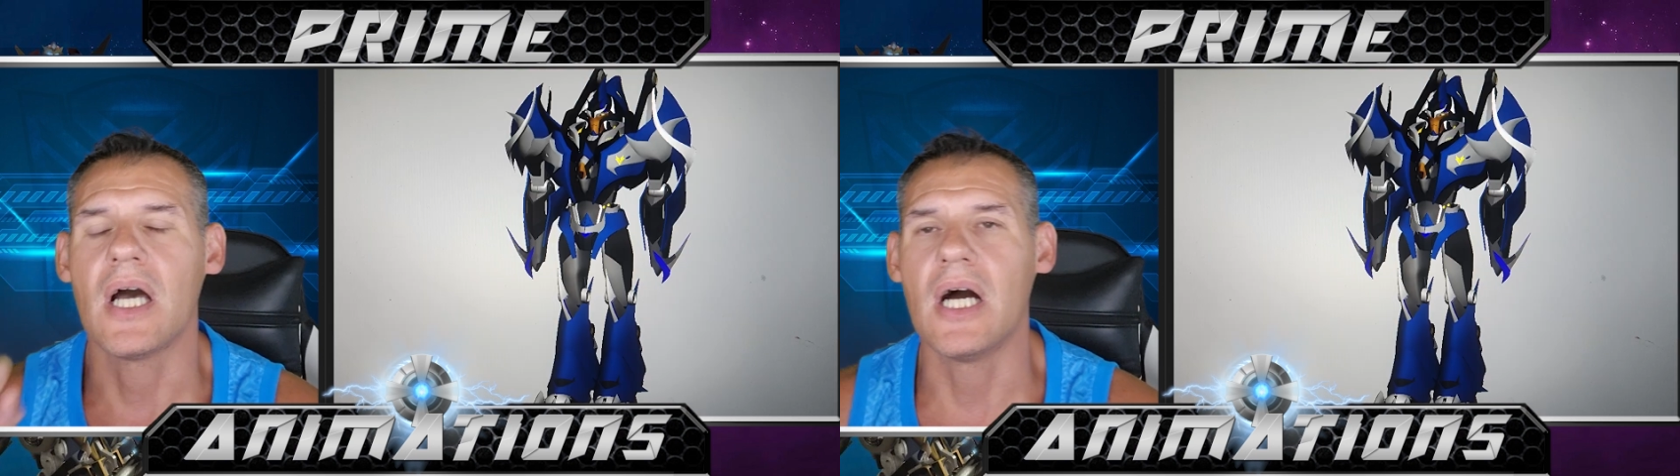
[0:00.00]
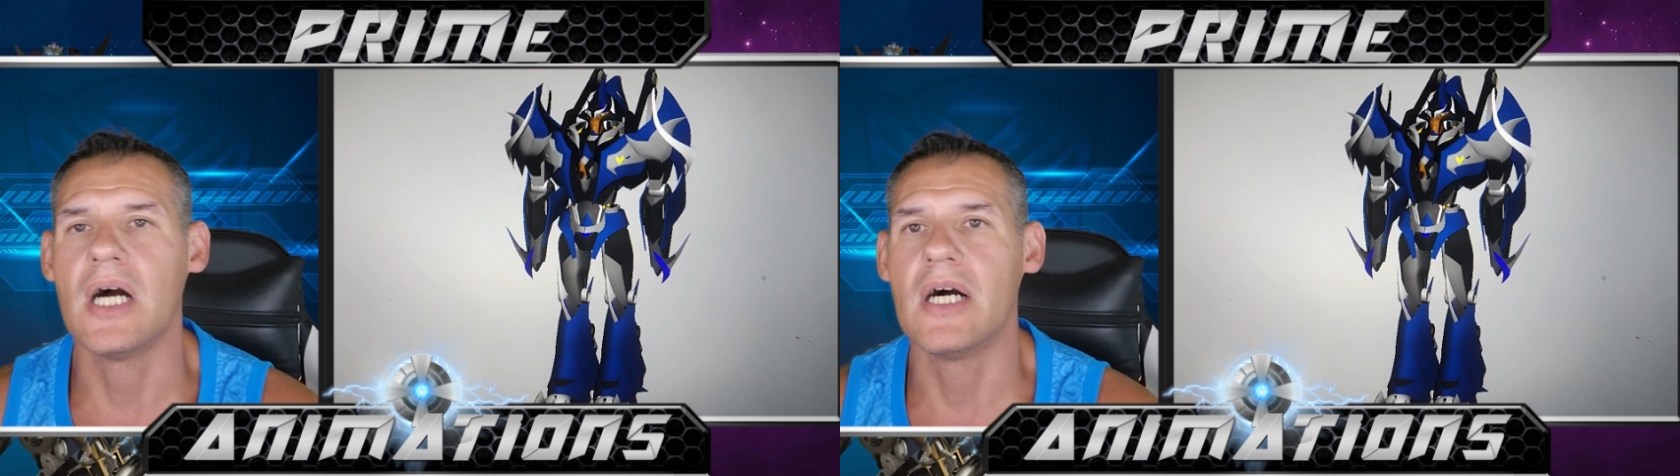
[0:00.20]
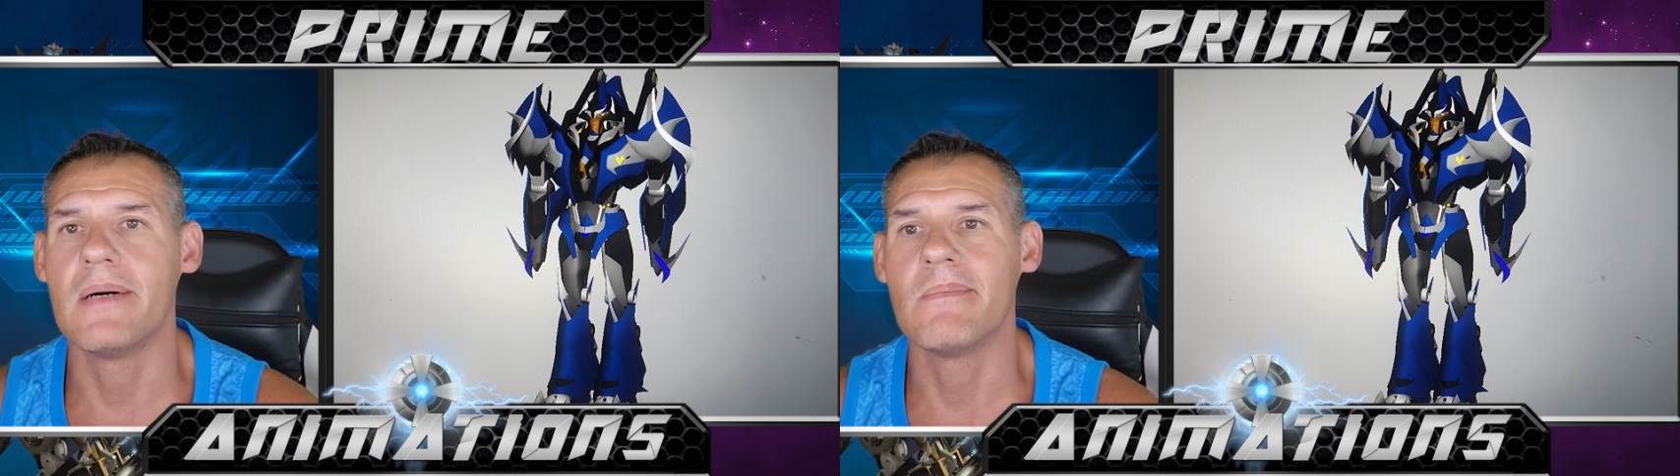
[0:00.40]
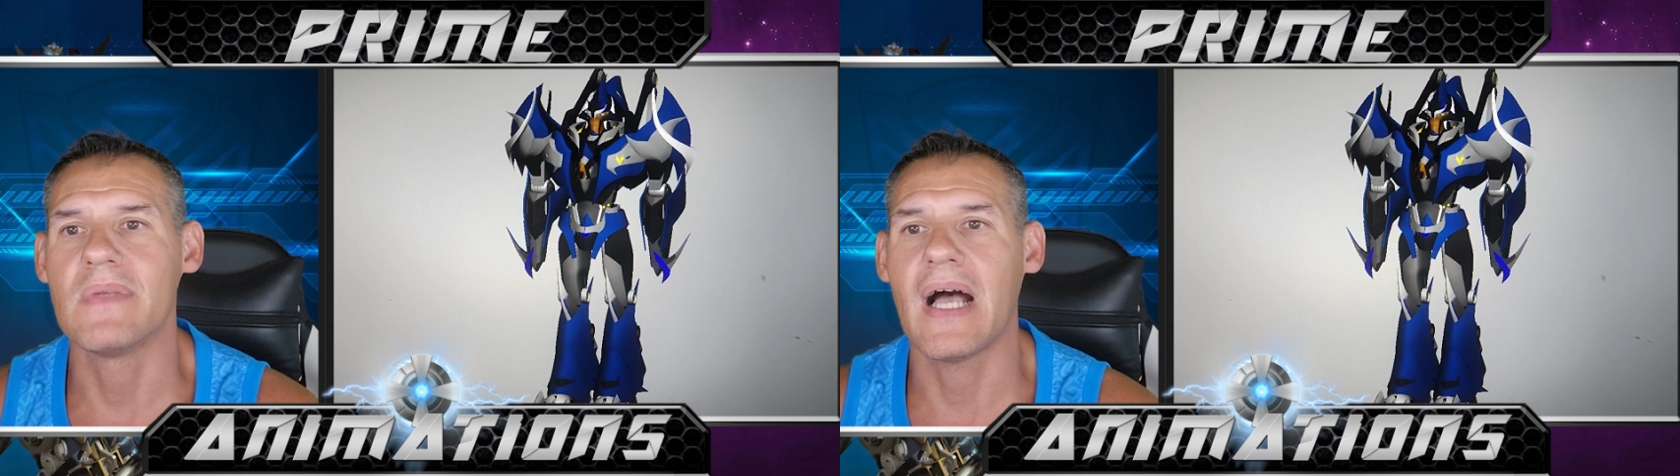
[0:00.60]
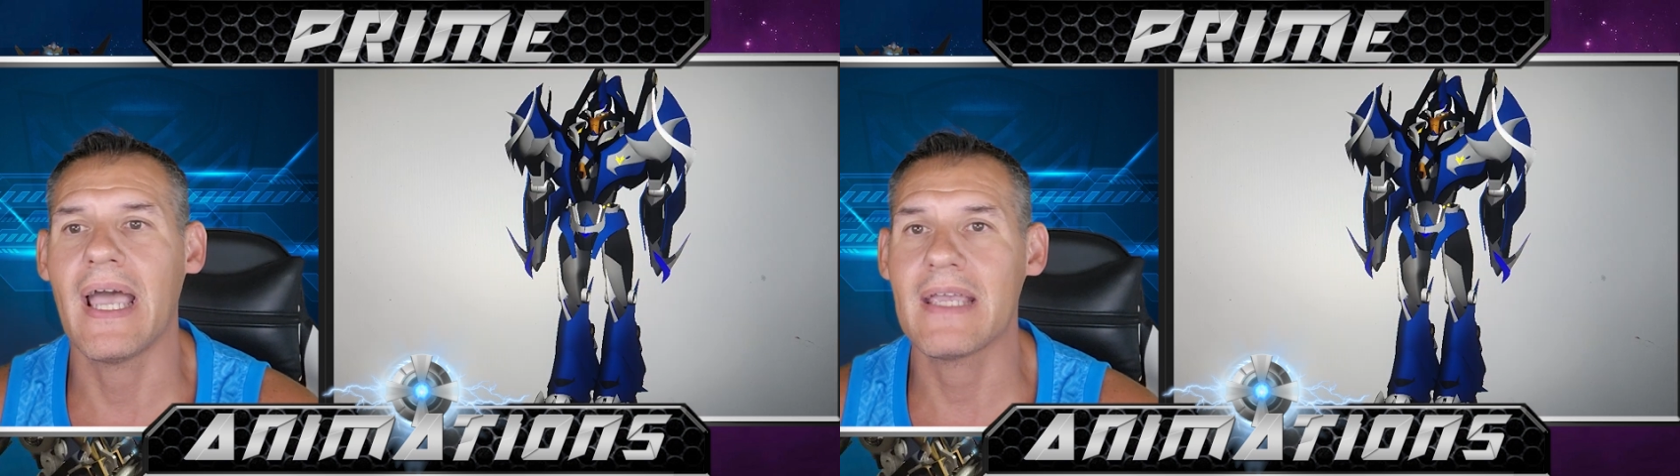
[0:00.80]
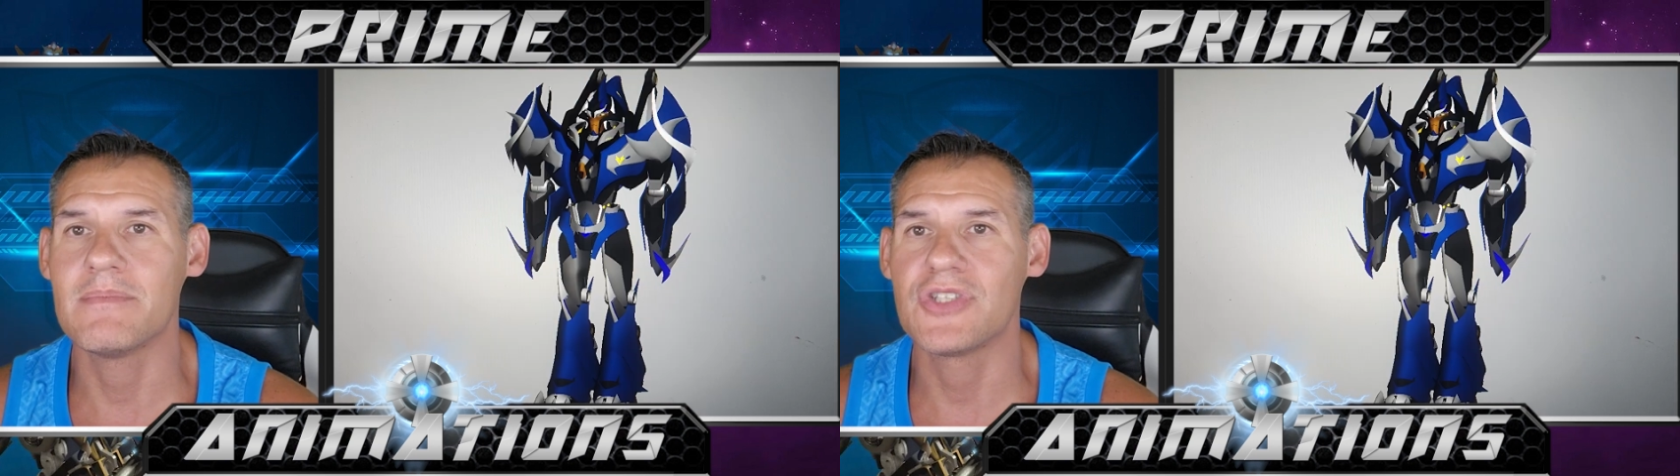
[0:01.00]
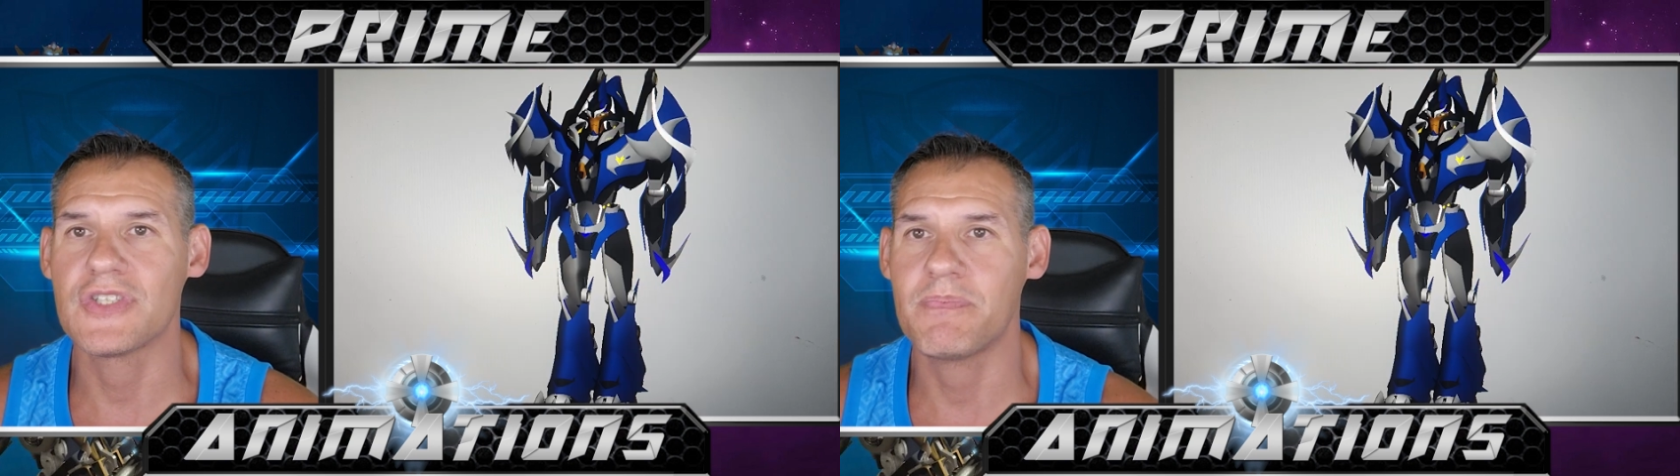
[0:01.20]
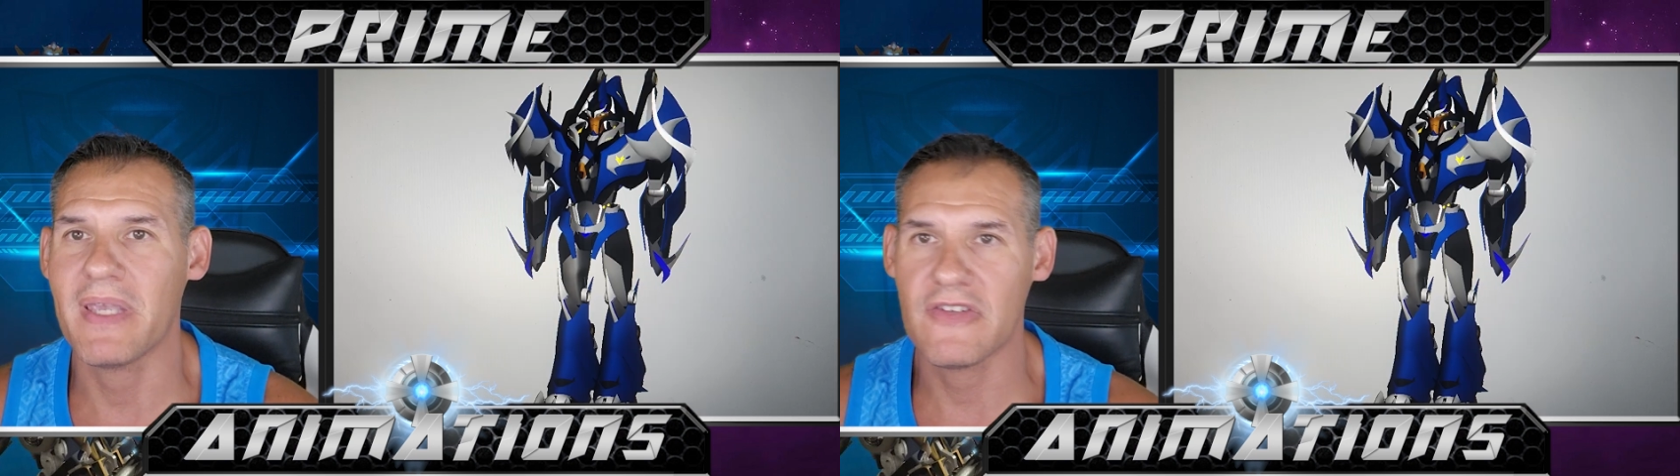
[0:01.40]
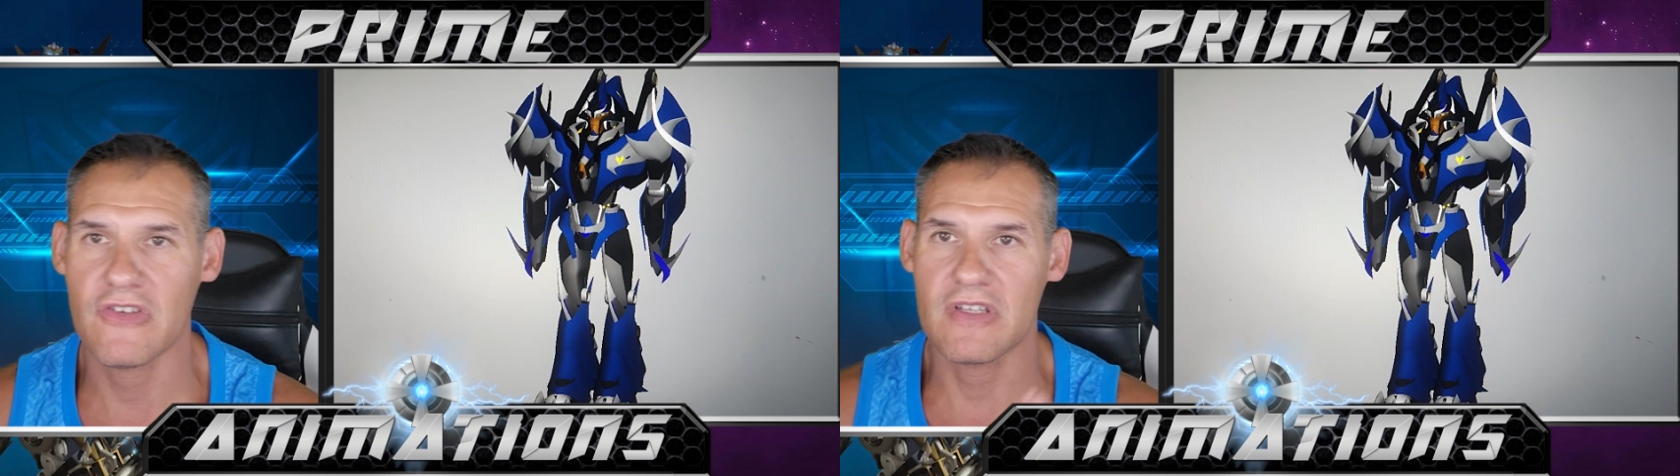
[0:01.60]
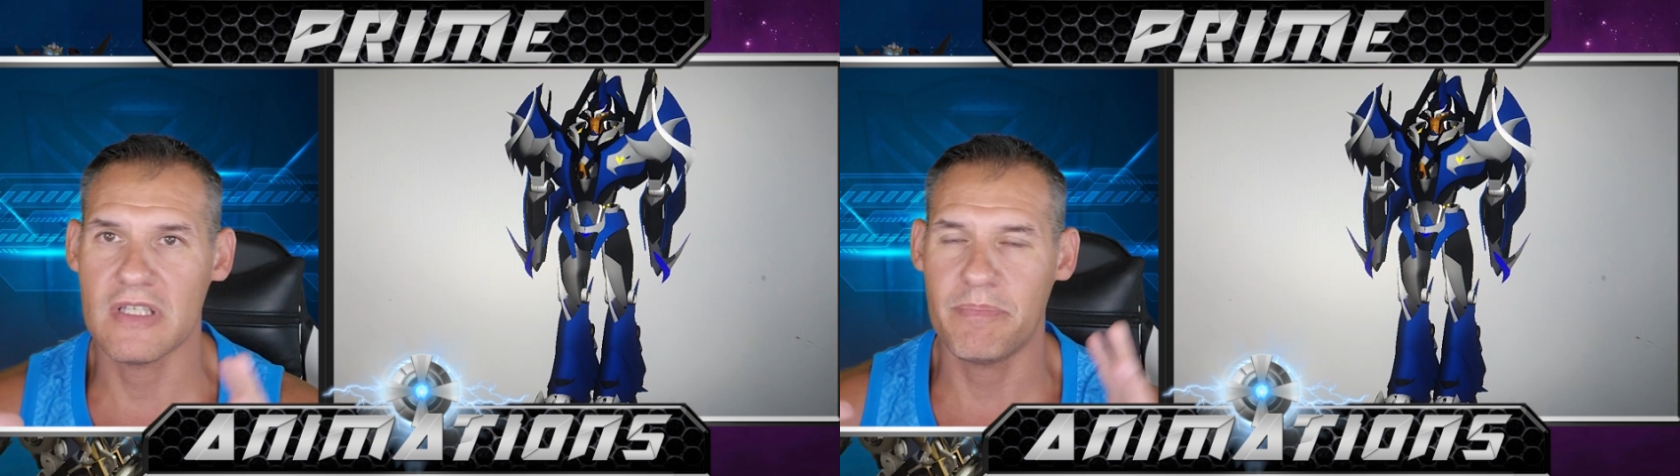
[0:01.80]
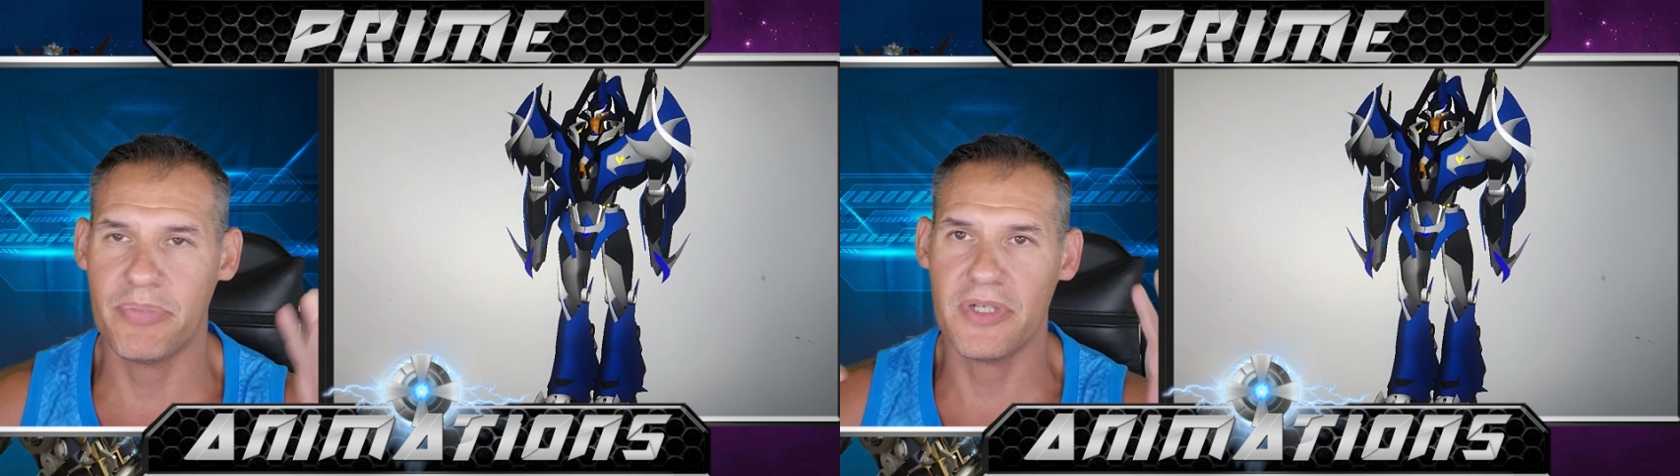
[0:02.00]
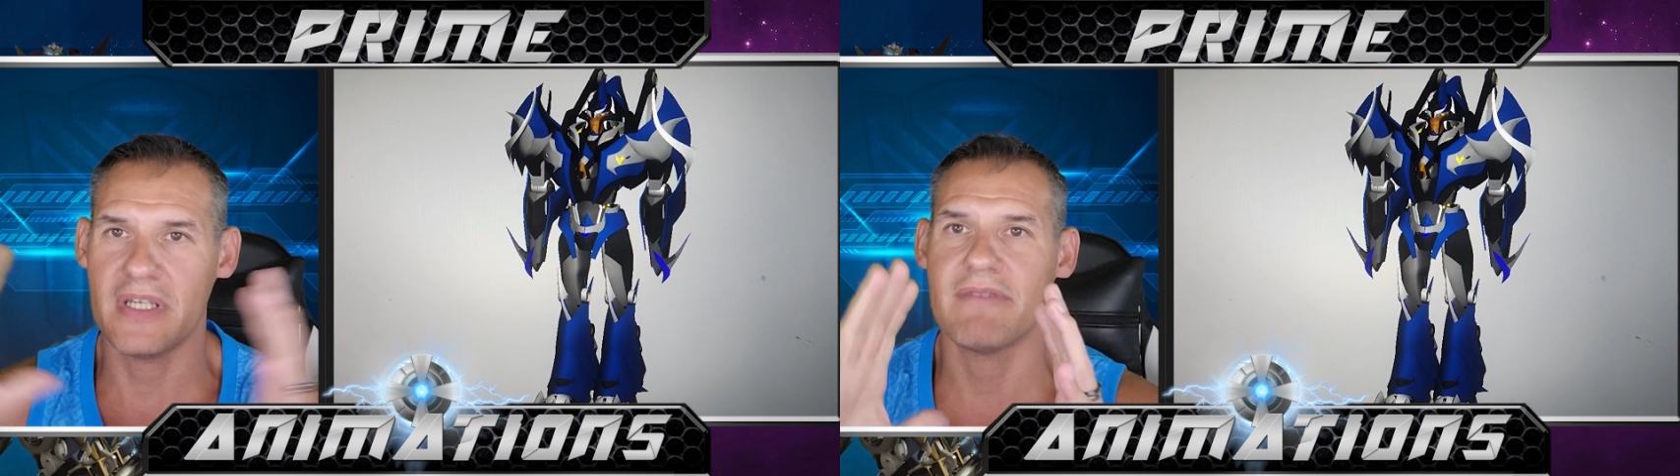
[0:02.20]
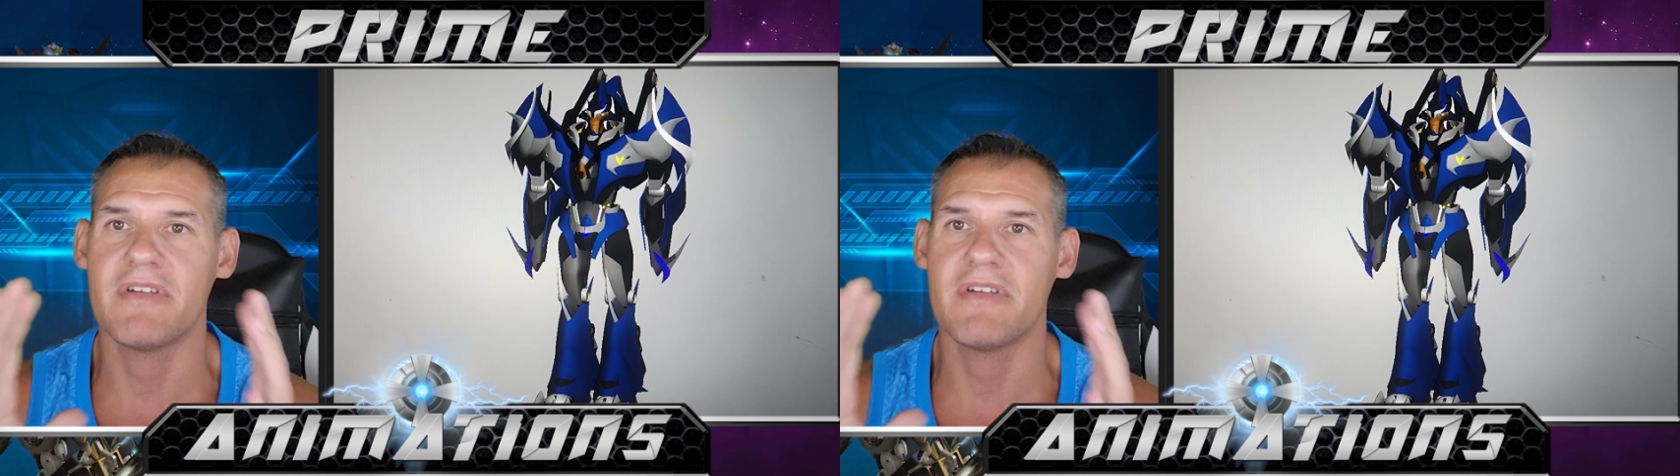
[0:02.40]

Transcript: I am just basically putting